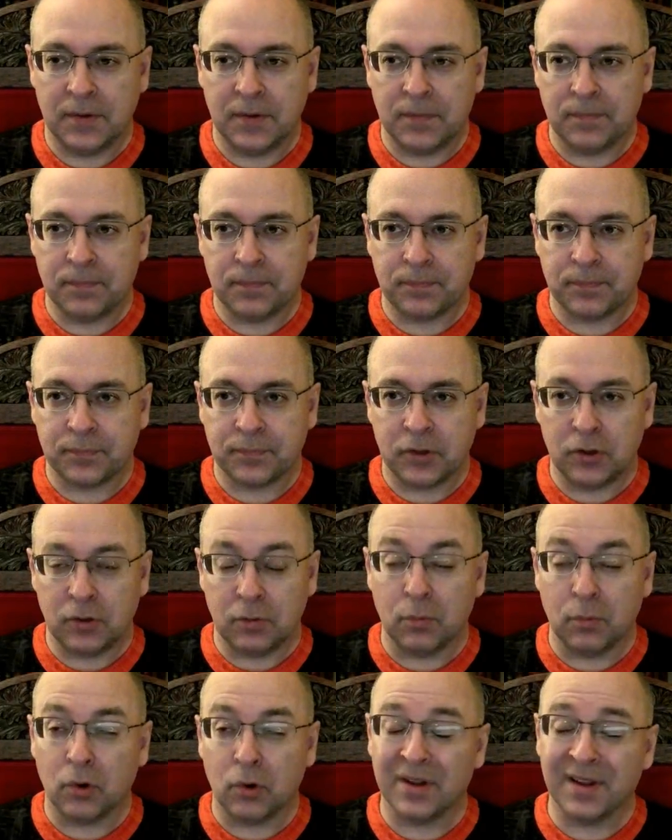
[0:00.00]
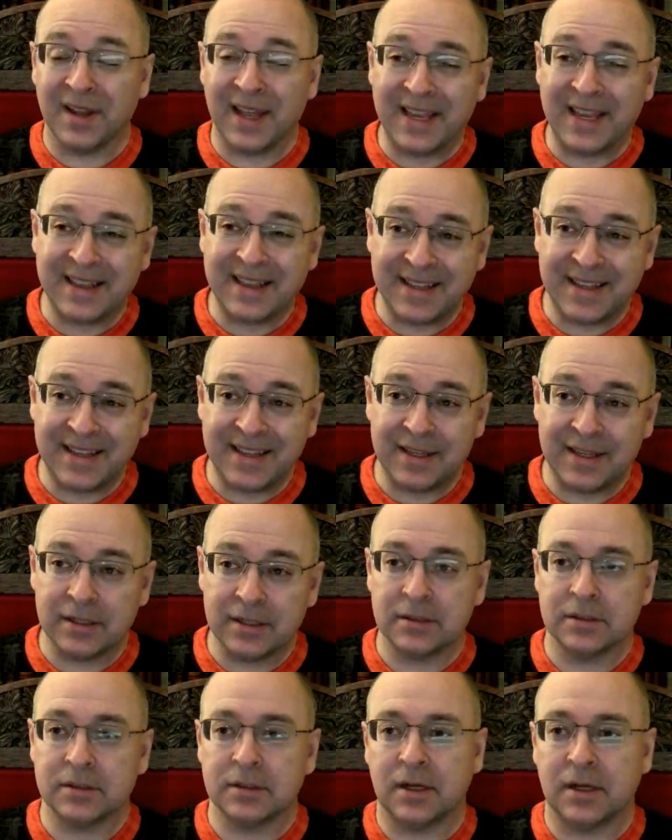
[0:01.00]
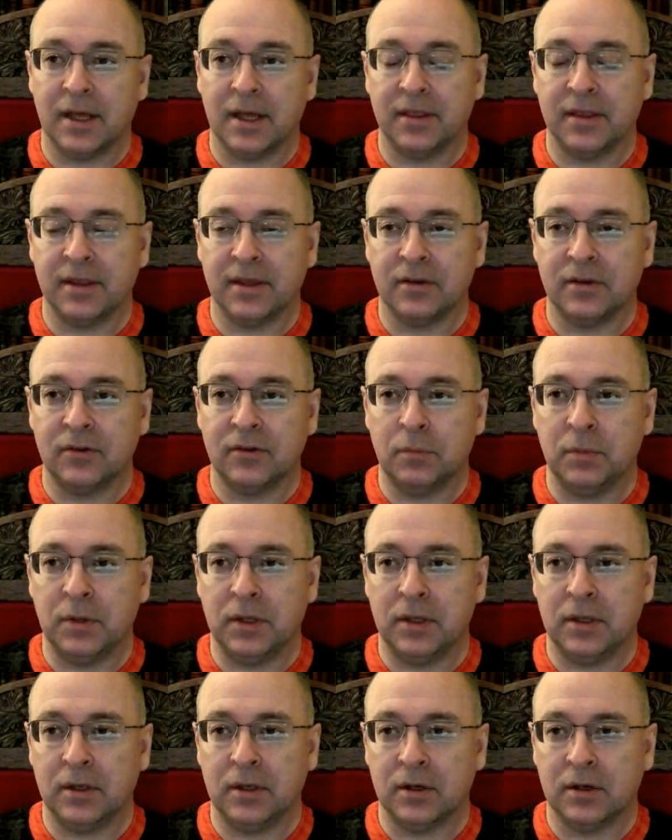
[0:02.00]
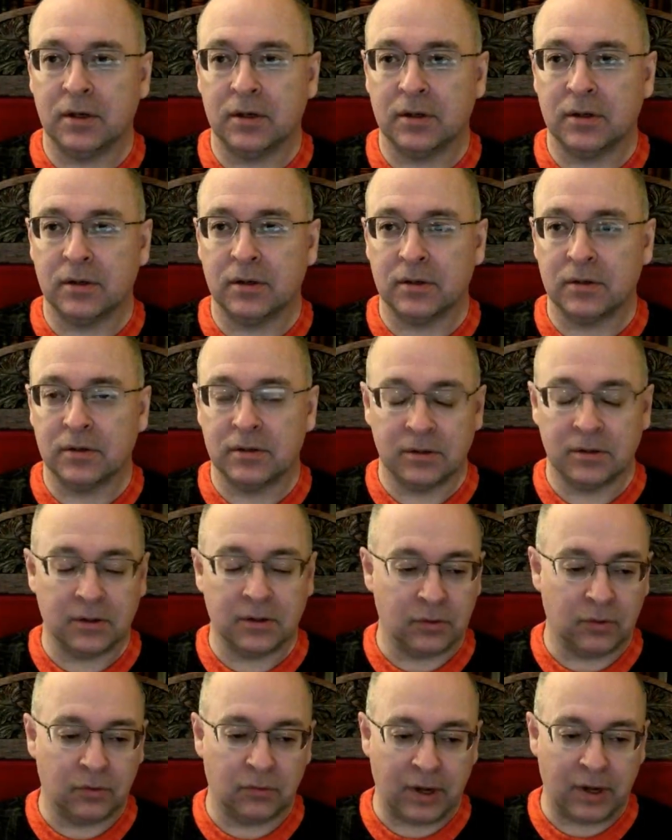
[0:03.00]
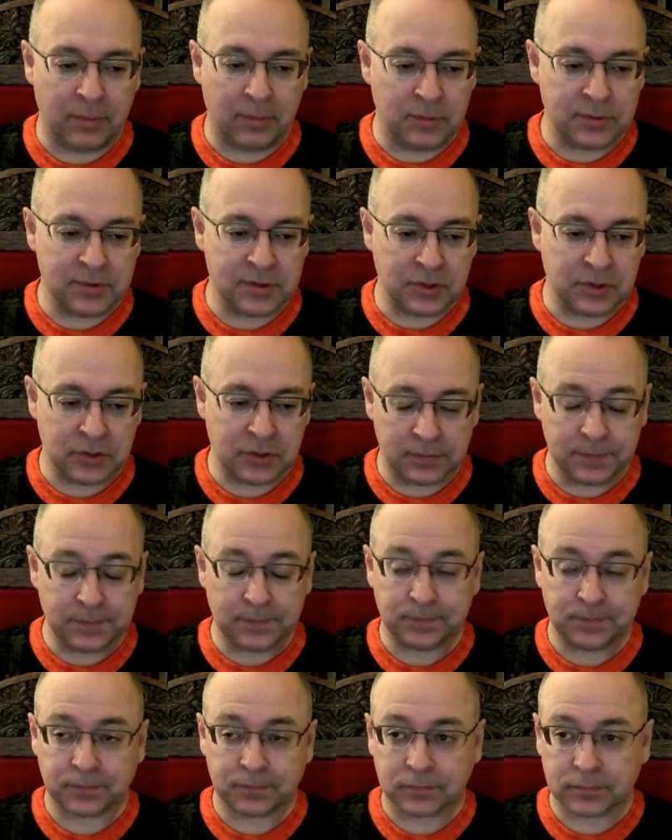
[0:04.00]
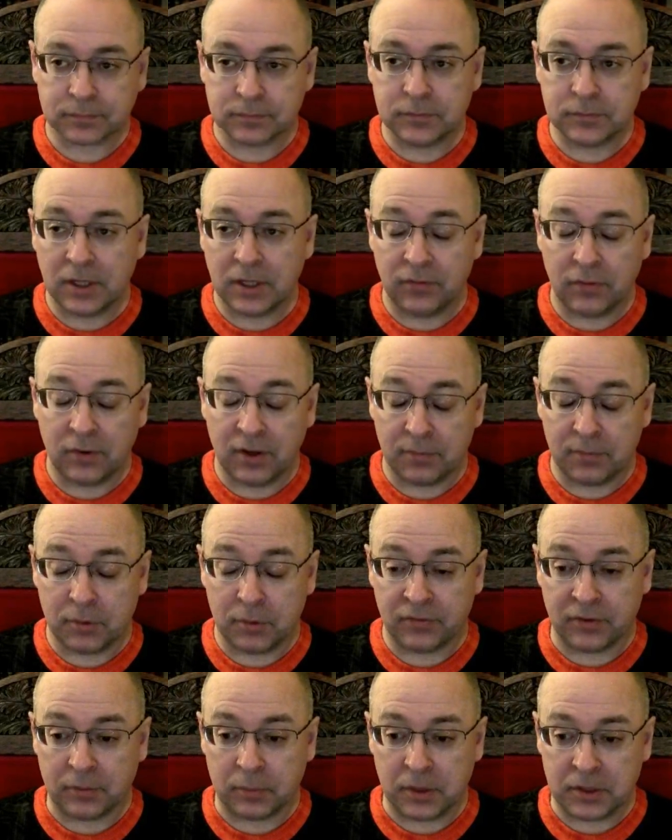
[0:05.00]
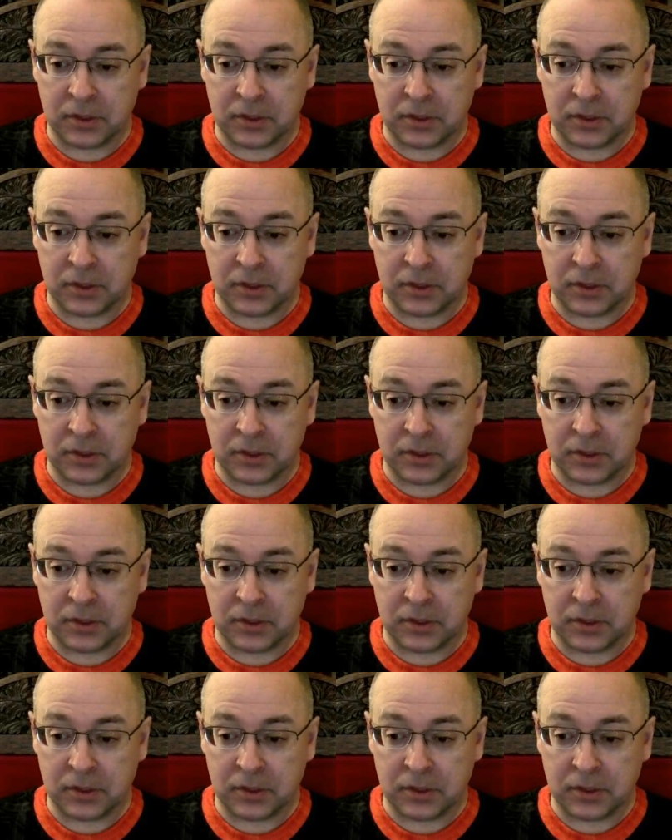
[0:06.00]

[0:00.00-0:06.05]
You're more likely, I think, to be a great musician if you have perfect pitch.